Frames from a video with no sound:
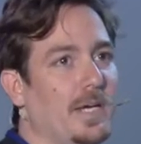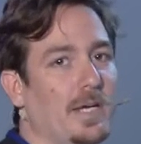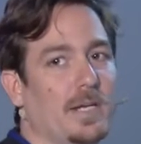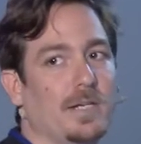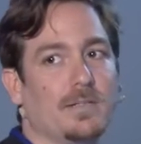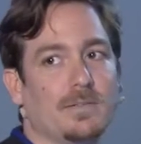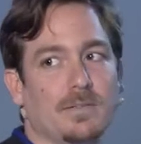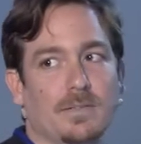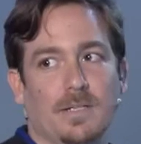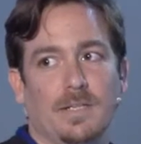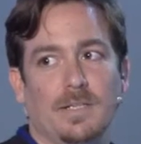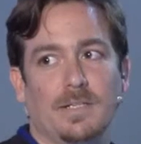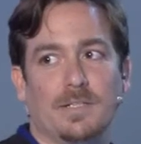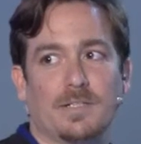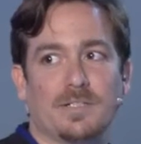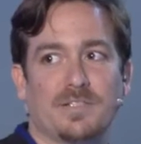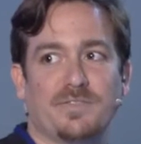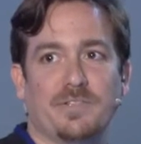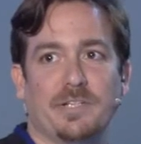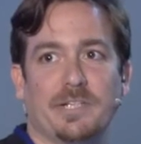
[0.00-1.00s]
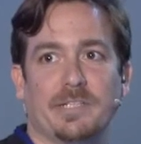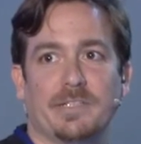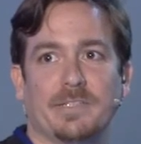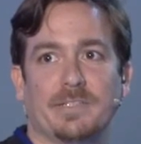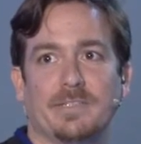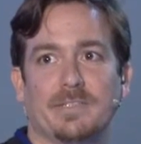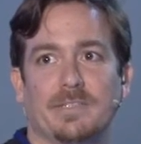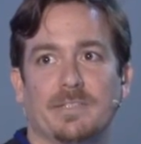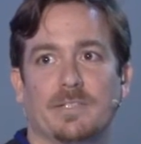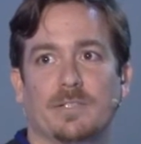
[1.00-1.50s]
again, a Linux
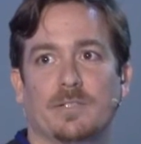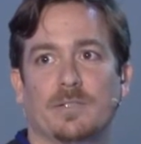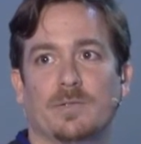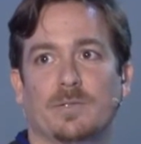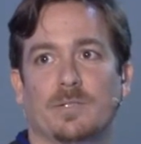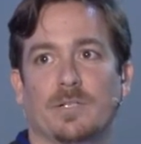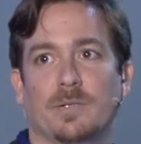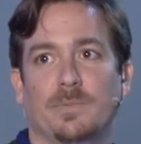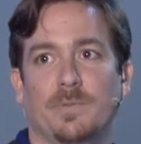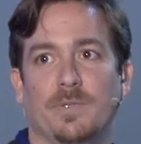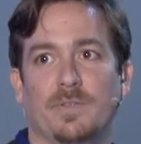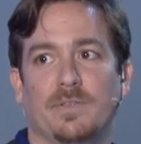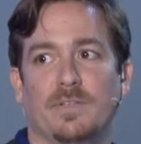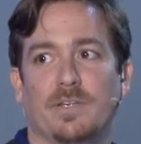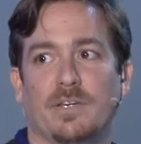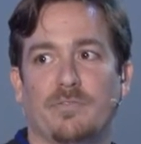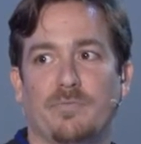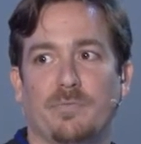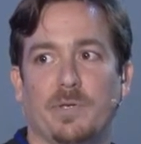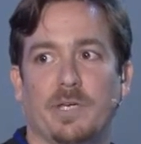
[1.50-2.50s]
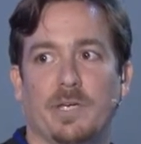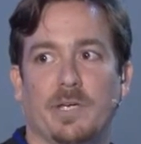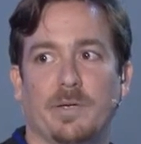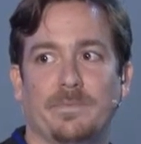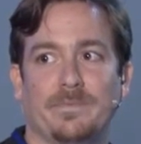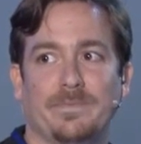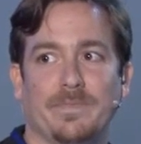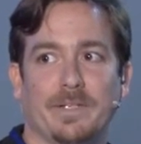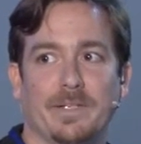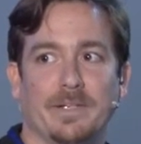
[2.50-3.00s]
fan, so I'm using
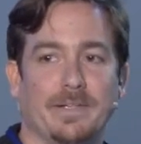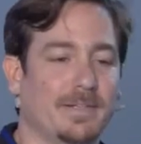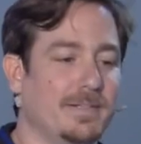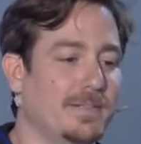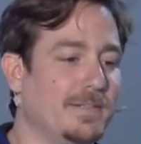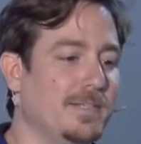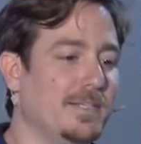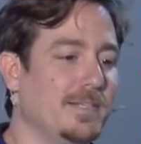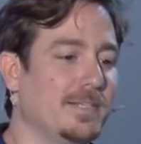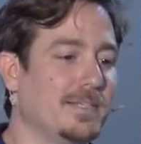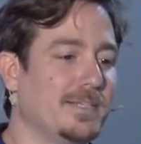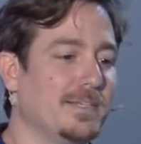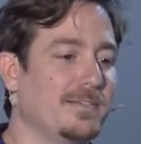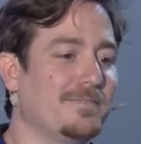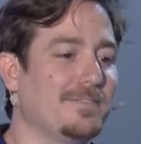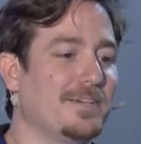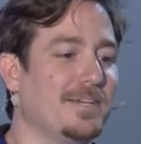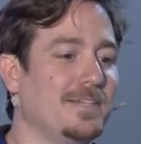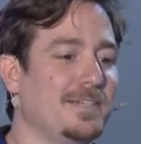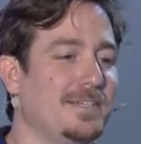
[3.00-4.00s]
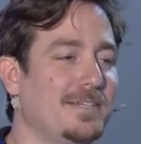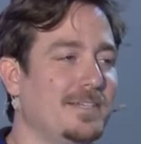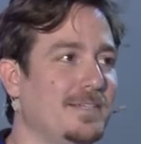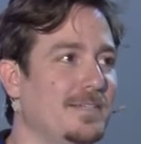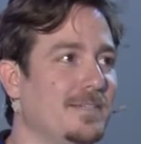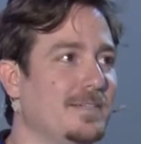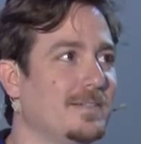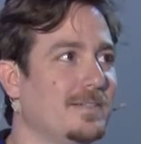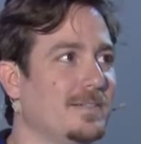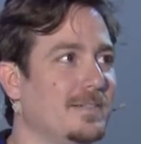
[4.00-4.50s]
FPM and didn't give
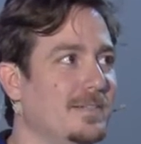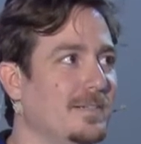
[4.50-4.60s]
any